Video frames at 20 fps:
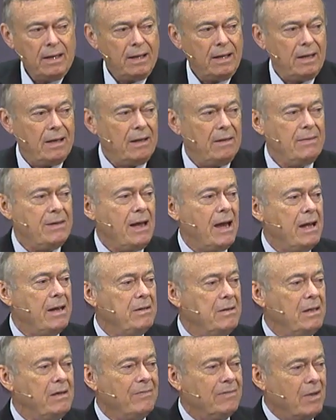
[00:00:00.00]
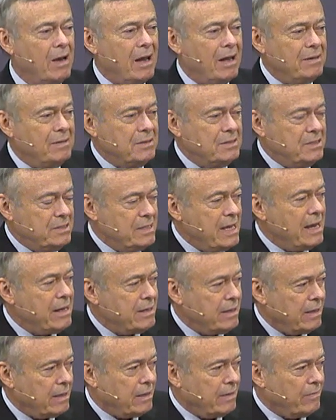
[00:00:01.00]
Uh, the idea of God
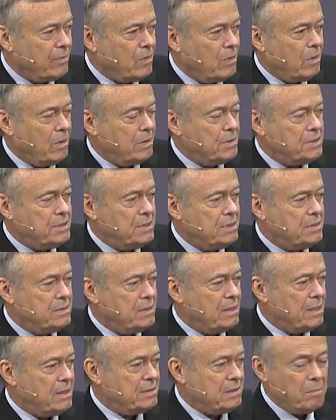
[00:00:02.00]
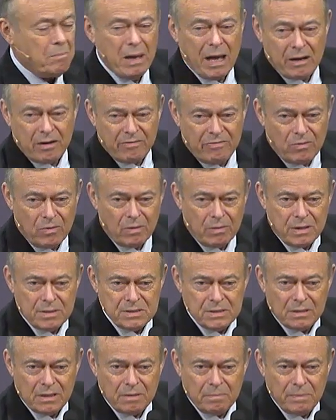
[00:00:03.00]
descending, of course, is, is a metaphor,
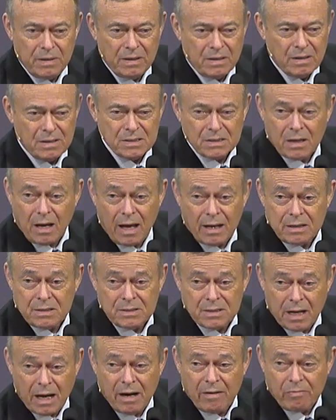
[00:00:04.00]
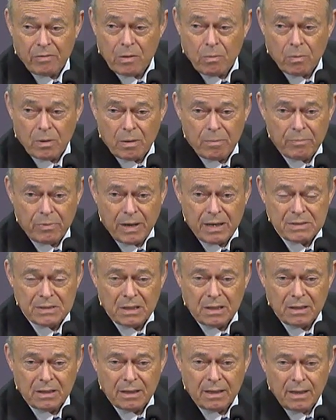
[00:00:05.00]
isn't it? Because God is everywhere
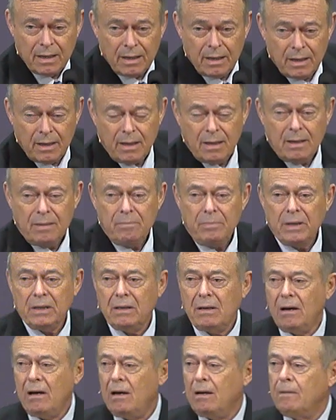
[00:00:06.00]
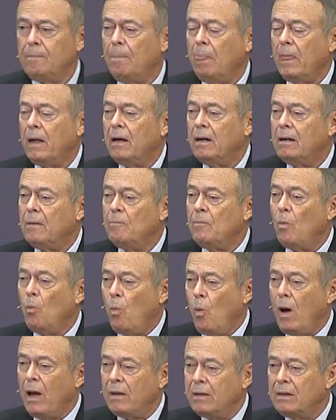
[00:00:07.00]
present. But God um,
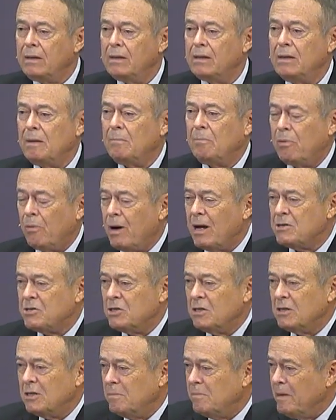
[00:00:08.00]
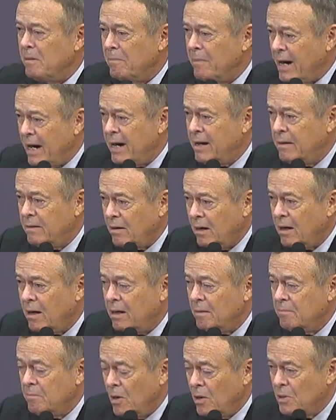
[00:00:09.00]
wanted an impression to be made
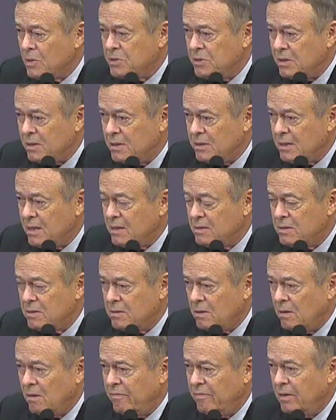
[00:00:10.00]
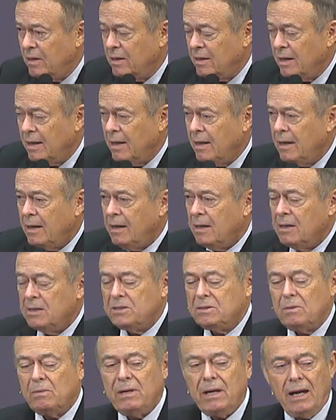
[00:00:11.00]
on Moses, his servant,
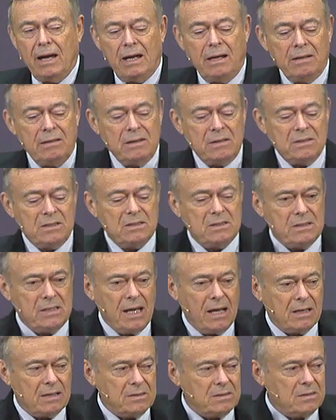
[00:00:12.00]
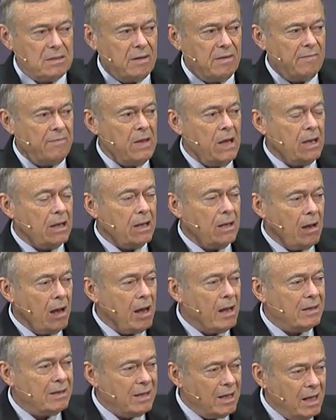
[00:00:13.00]
so he had this sense of
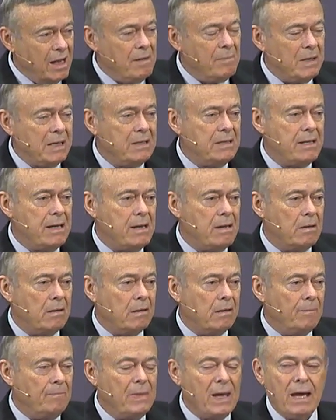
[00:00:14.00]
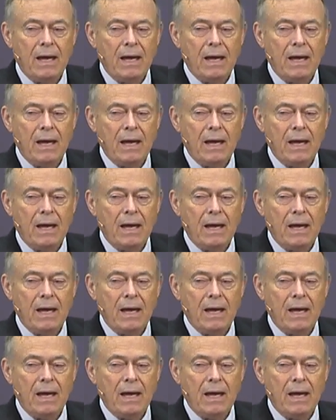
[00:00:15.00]
God coming near.